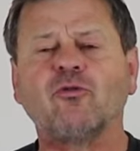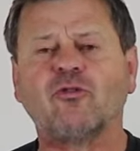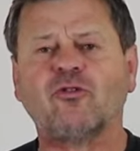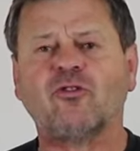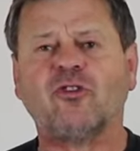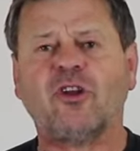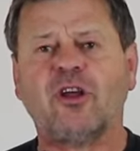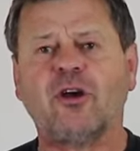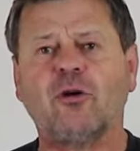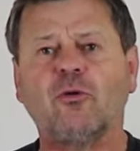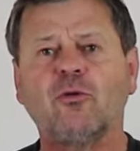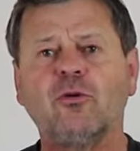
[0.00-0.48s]

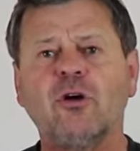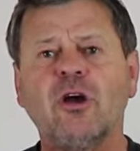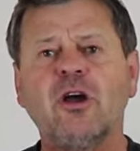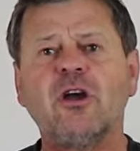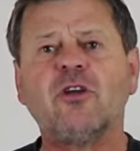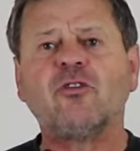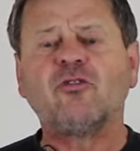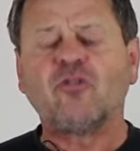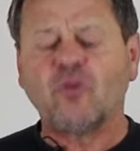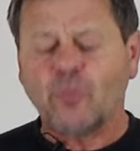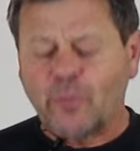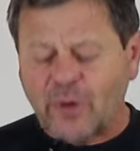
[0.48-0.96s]
still,
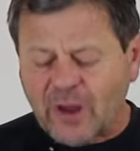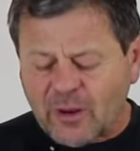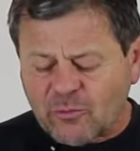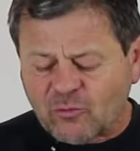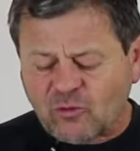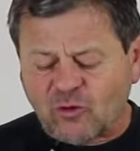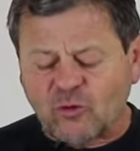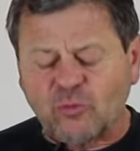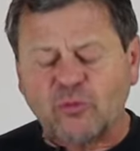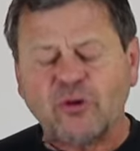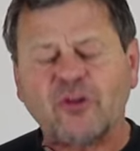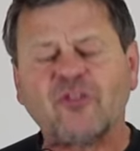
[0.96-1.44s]
to be able
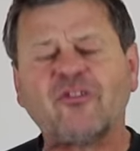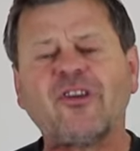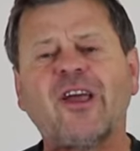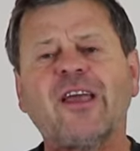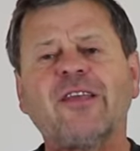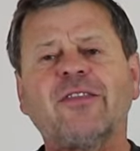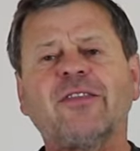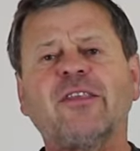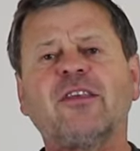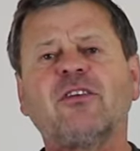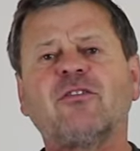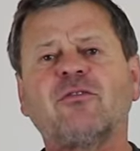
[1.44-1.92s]
to
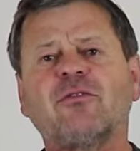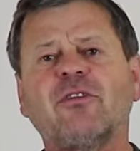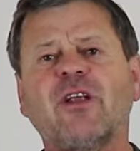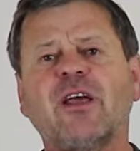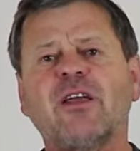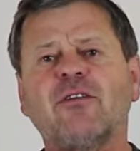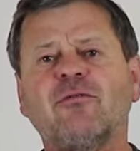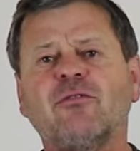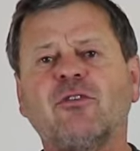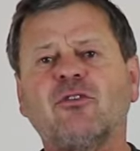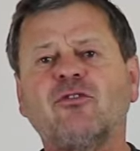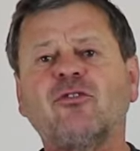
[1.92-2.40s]
retain these
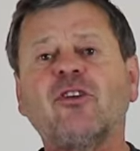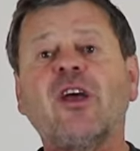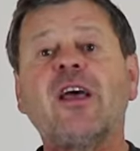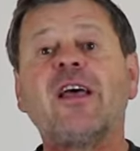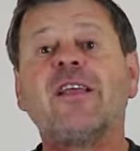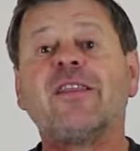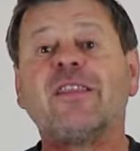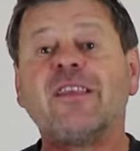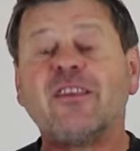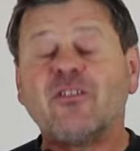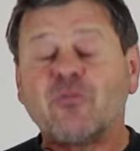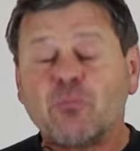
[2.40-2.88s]
flavours,
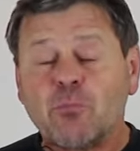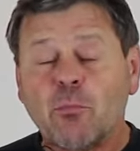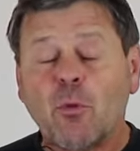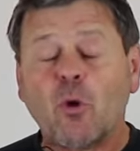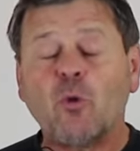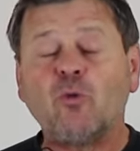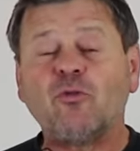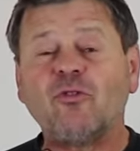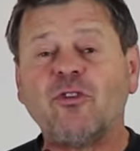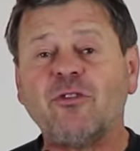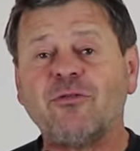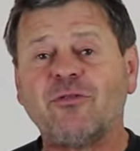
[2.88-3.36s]
these
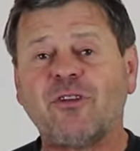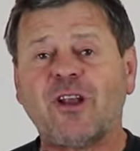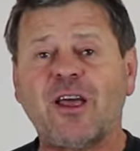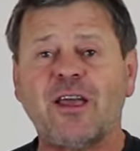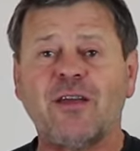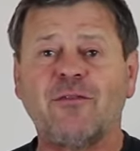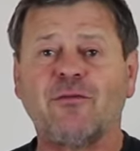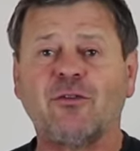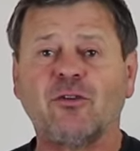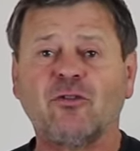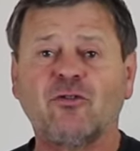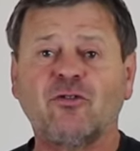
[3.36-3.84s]
malty
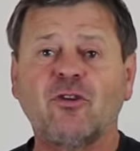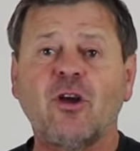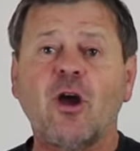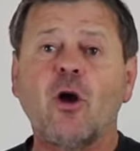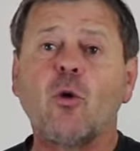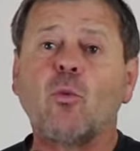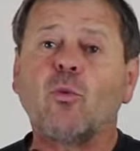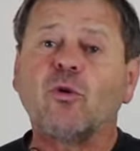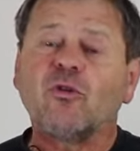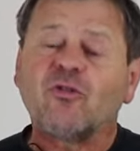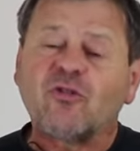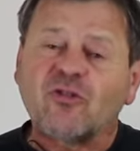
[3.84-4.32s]
flavours,
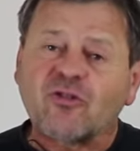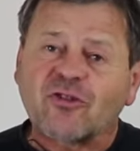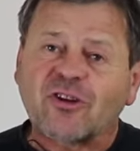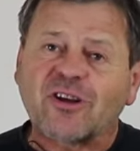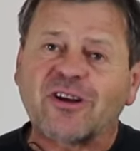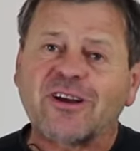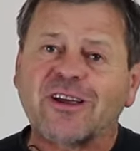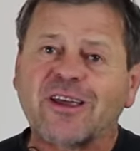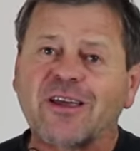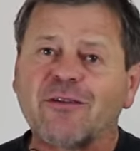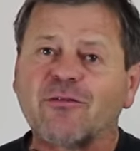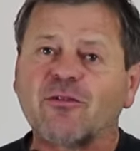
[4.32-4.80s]
which is going
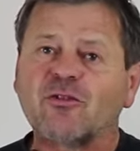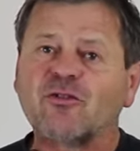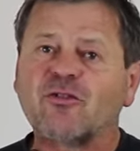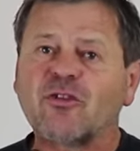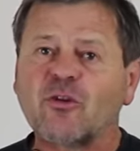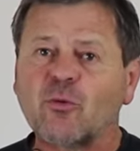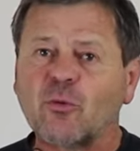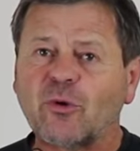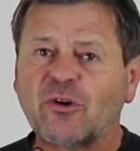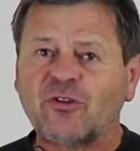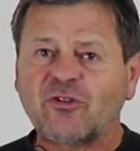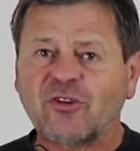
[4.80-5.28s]
to give us
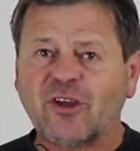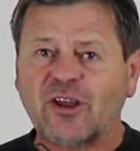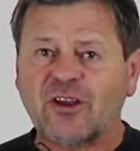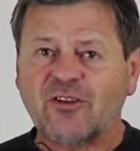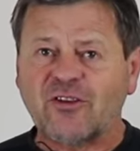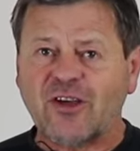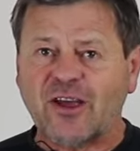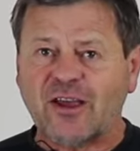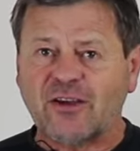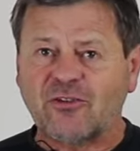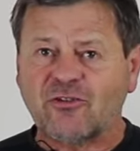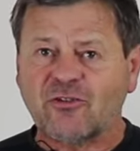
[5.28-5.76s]
the whisky
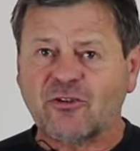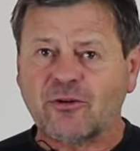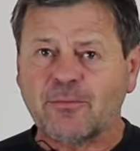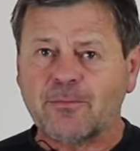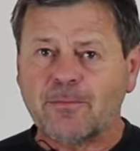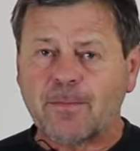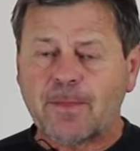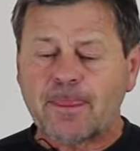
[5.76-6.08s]
taste.